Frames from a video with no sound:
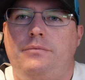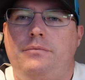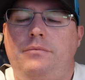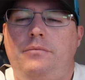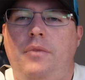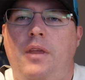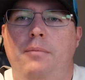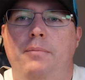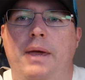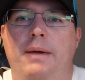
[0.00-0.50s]

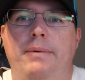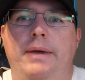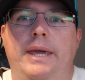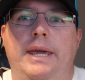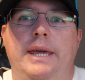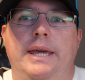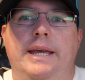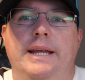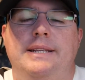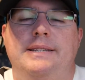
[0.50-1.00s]
Maybe he
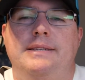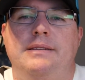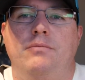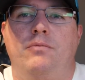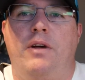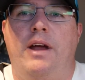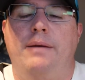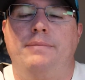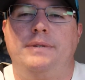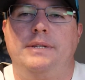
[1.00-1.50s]
gets some
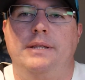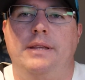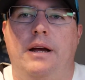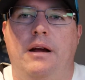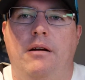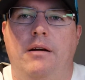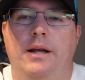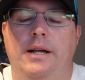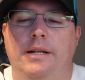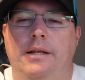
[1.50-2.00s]
reps
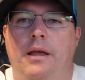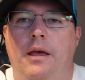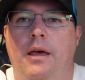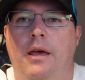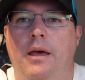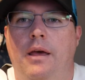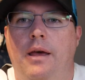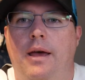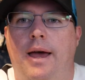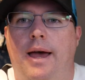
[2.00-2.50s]
there at
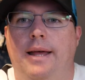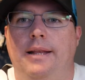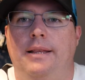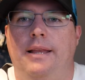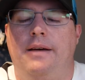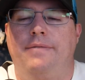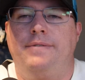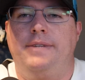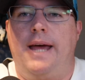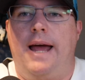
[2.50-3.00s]

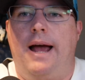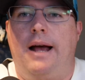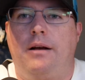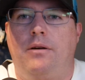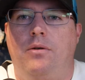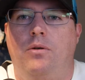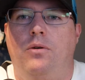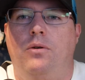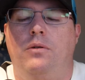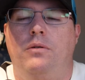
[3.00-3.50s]
left
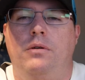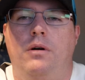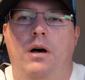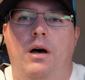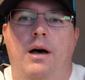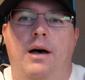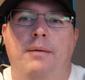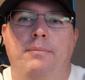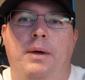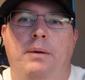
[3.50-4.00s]
tackle.
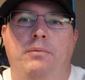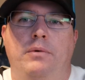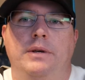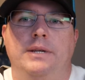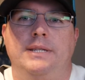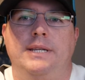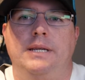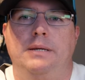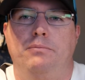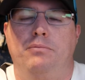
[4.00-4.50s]
Maybe we
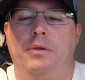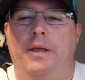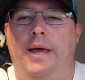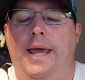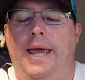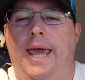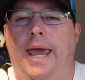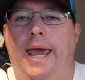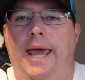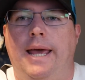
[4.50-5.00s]
see Blake
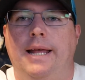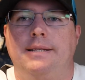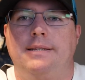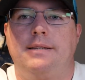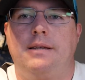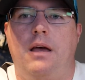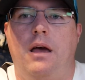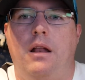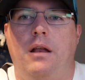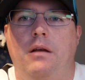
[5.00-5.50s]
Hance
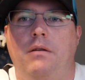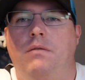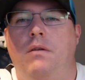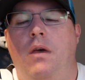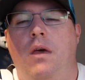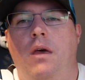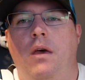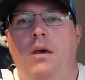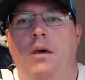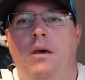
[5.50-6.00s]
kind of,
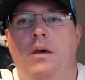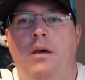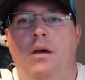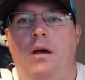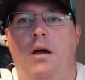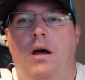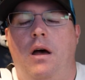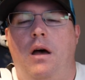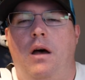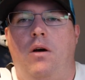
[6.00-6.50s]

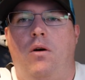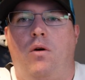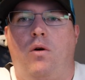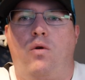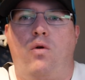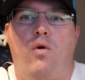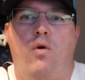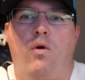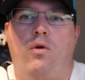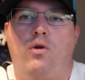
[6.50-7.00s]
or
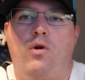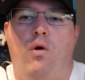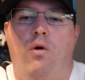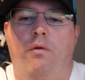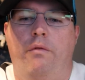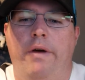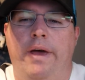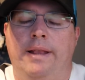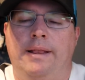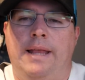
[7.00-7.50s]
Cole
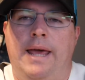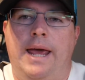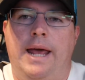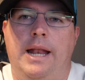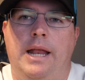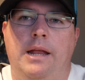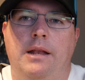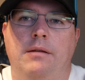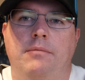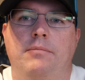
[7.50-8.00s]
Van
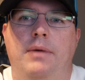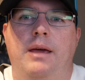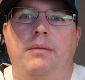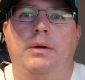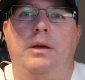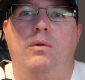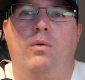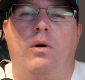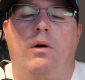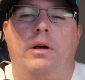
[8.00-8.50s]
Lanen maybe
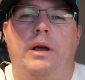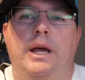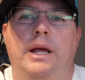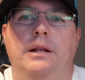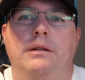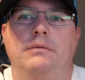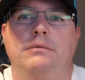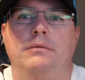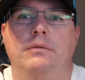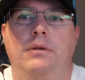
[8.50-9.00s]

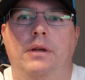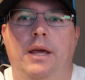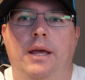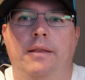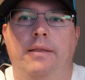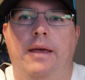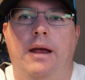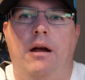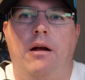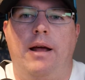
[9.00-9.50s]
working in
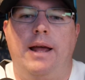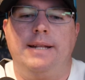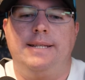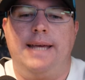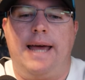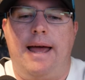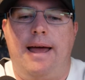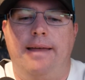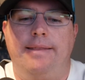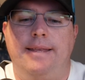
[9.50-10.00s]
there
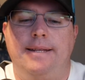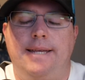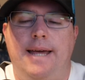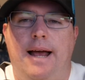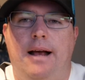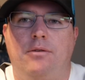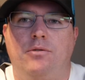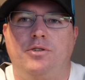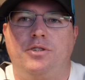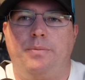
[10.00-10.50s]
at the
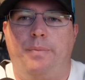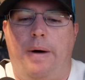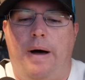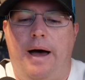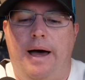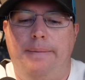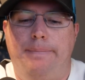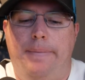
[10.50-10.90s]
tackle spot.